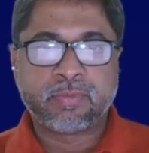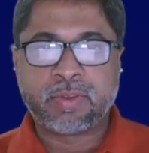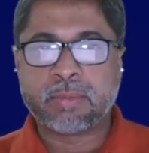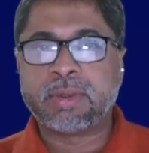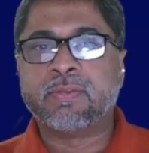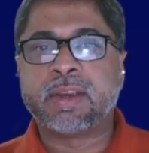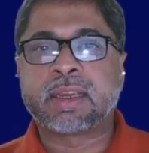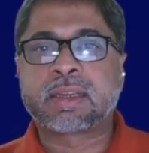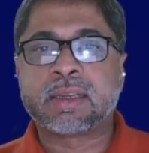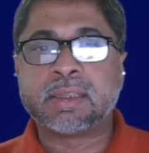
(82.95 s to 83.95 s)
we've been
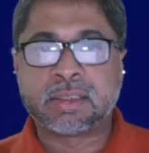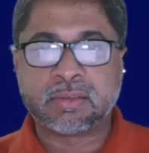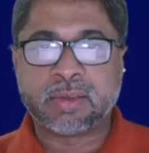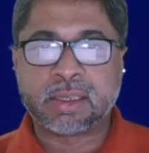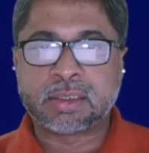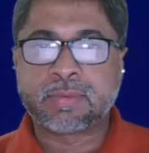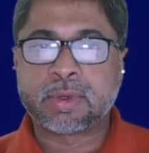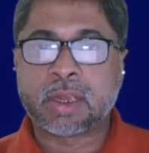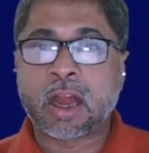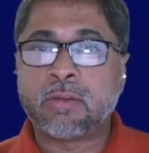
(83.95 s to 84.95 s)
very conservative
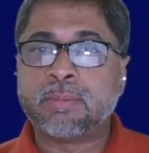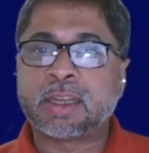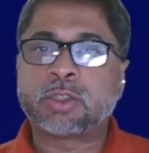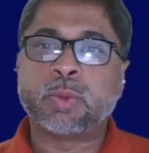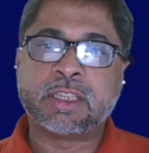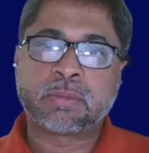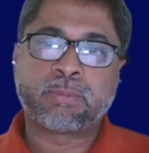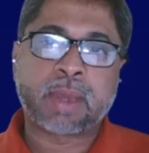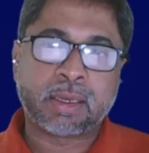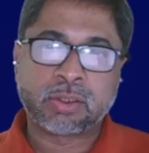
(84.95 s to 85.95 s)
on how much we
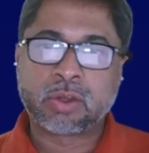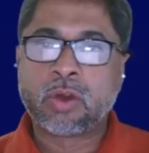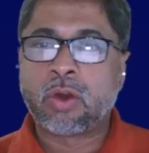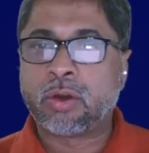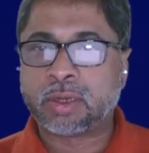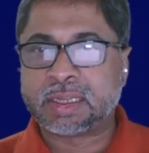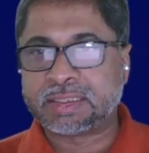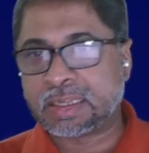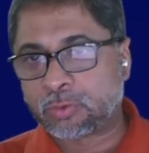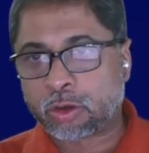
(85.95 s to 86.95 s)
spend on our
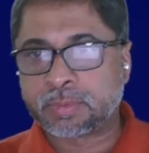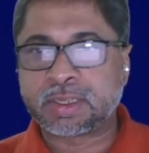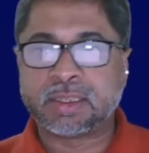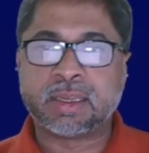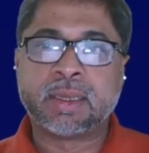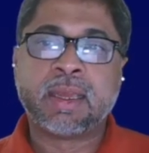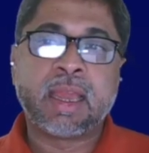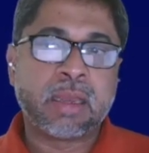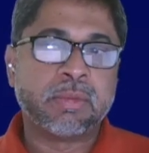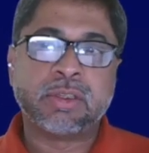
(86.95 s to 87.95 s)
DevOps and the
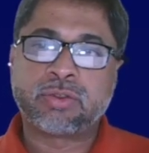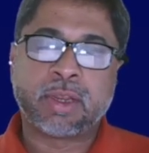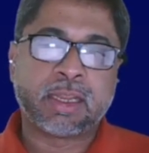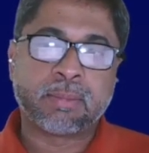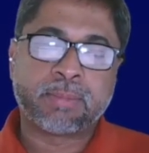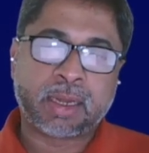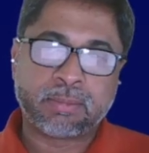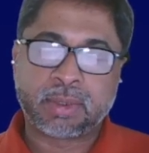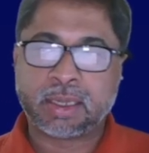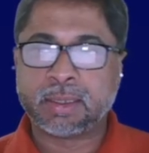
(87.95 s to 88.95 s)
ML training
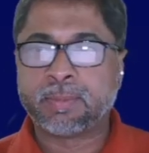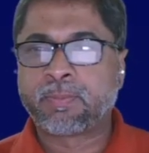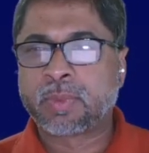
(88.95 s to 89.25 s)
pipeline.